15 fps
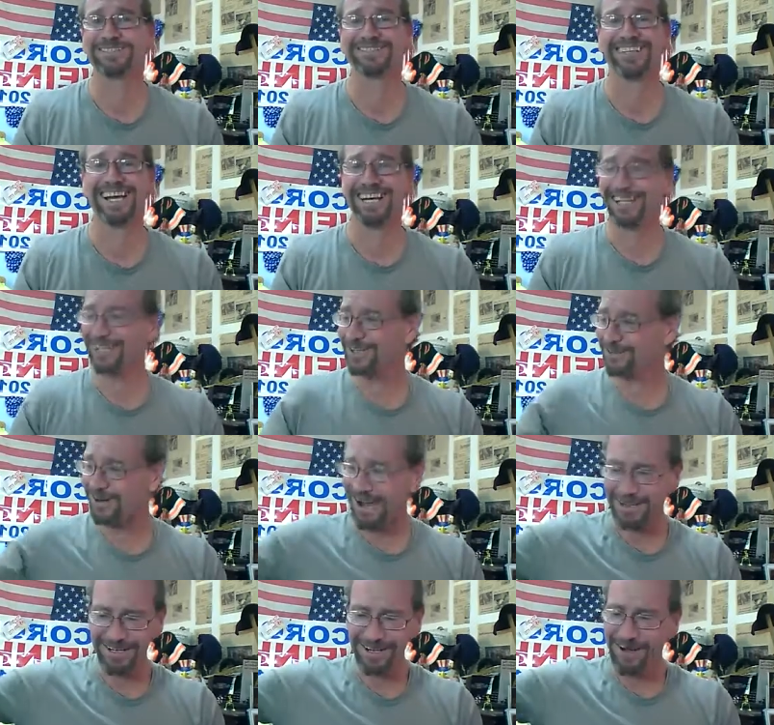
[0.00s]

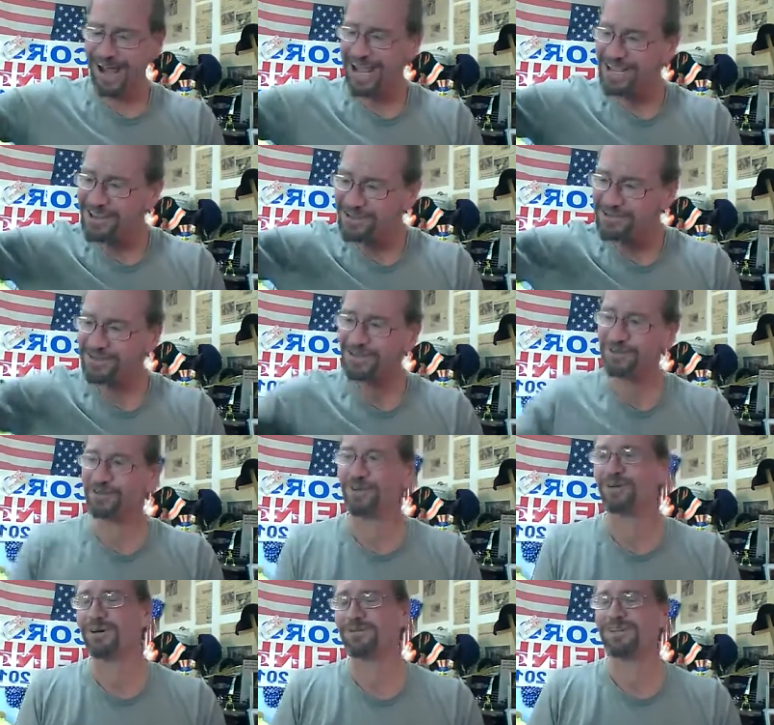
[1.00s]
I used to
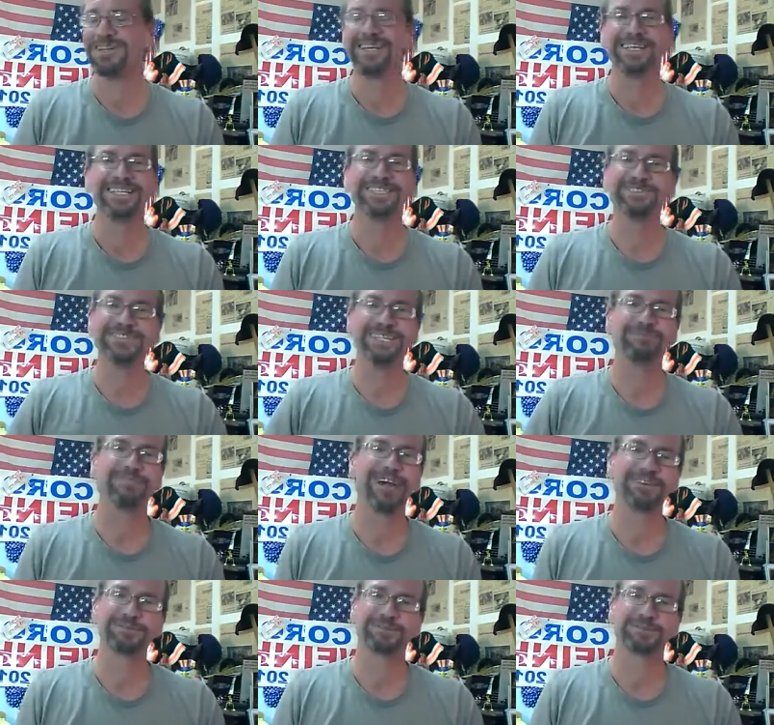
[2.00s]
eat
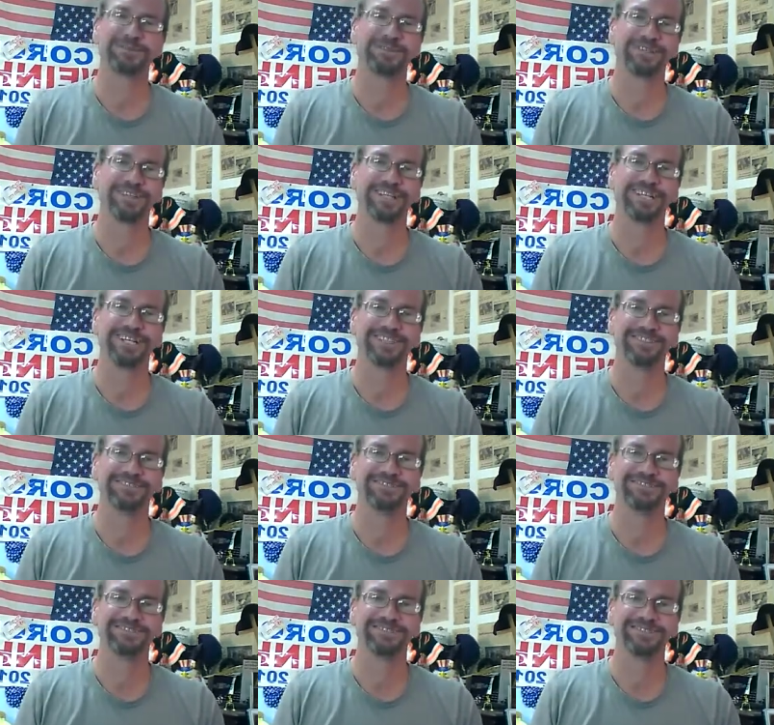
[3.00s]
breakfast with Glenn
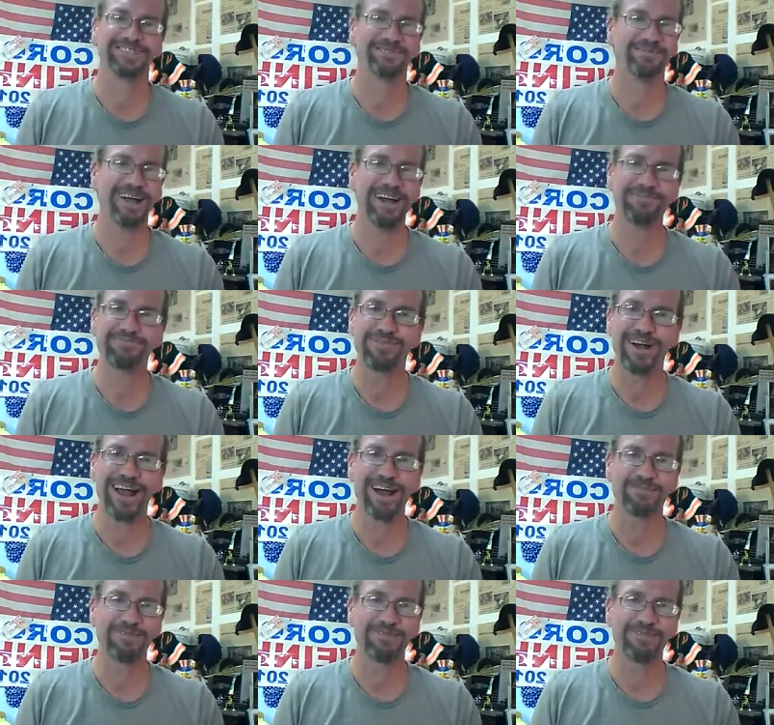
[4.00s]
and Ralph Brown.